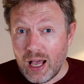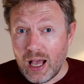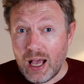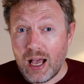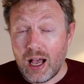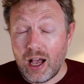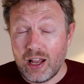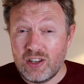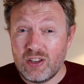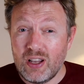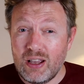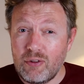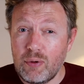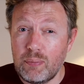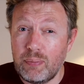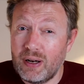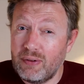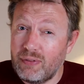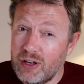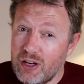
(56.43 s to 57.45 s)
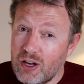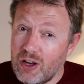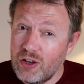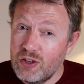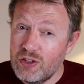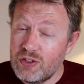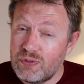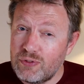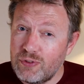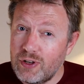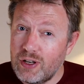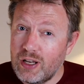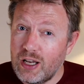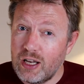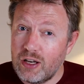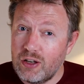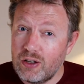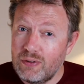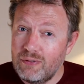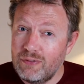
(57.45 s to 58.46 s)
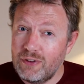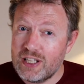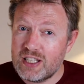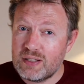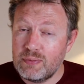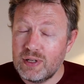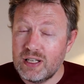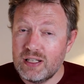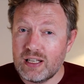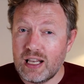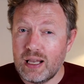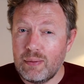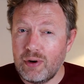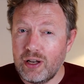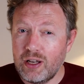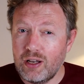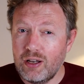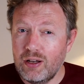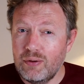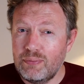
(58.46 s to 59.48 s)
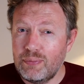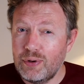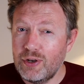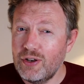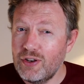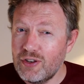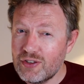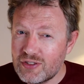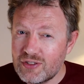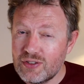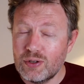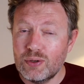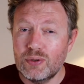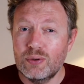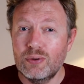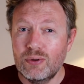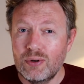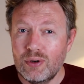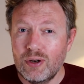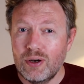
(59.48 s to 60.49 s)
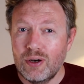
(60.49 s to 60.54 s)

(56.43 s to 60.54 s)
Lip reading: I do have a bit of a nose for a good investment, and my own personal